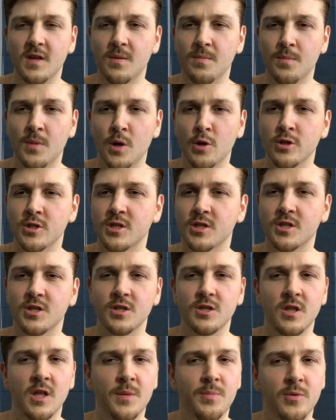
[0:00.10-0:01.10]
of the most
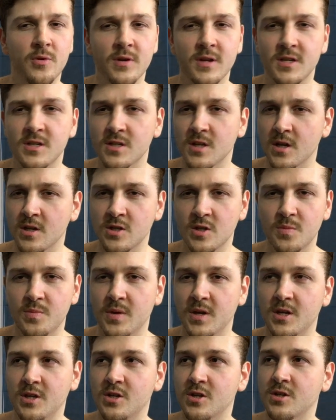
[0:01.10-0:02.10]
slippery sons
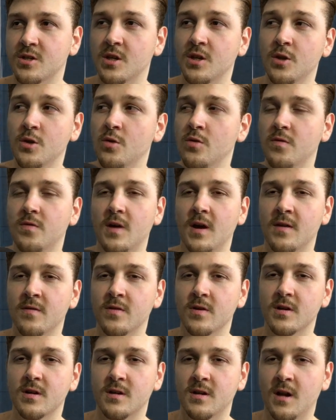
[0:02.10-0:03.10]
of bitches you've
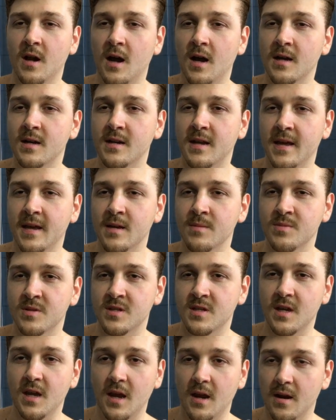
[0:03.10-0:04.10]
ever
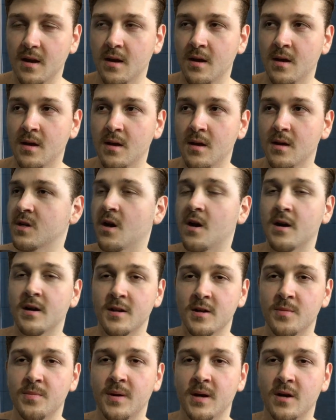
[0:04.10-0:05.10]
goddamn seen. We're
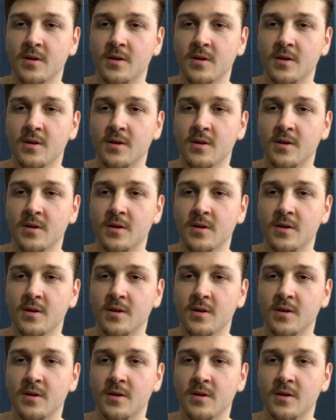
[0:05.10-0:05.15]
talking